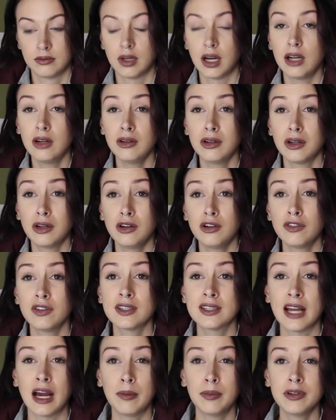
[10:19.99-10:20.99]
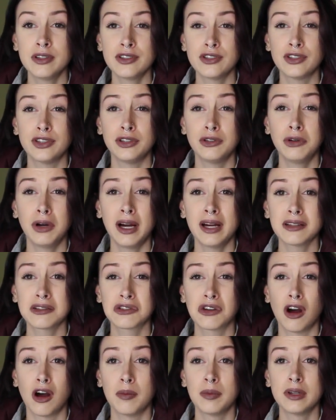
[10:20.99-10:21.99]
I don't know if this happens to you guys.
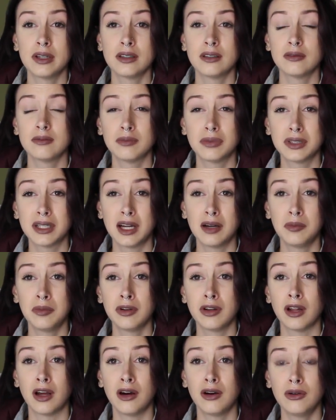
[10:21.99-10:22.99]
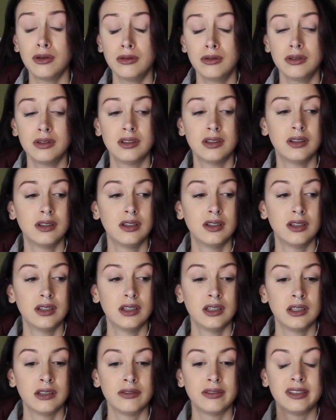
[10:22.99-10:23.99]
Comment down below.
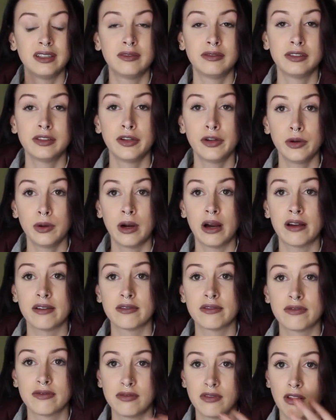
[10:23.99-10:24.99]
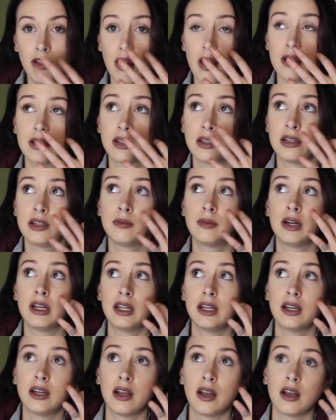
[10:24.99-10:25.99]
Any of you have lost
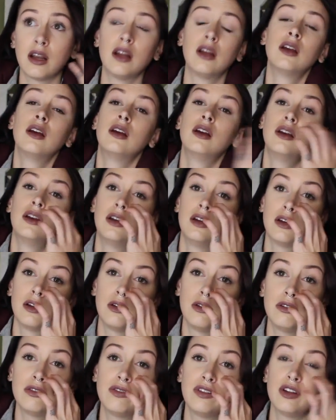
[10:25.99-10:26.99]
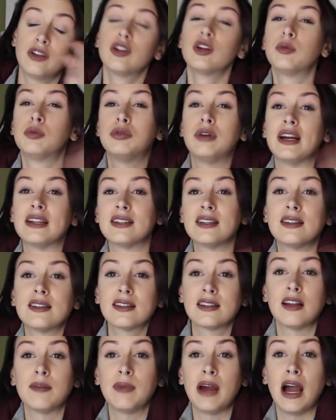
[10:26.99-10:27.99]
anybody and you feel their
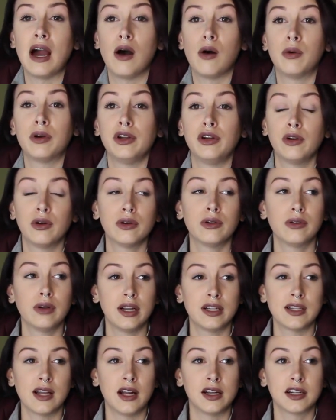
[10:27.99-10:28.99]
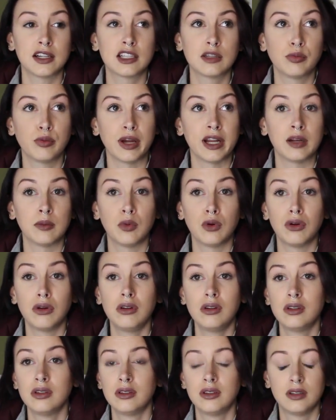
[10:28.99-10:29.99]
presence somehow and you don't, it's
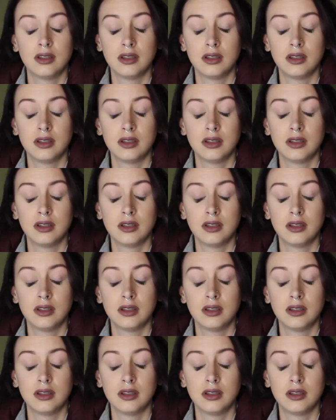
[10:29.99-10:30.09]
unexplainable.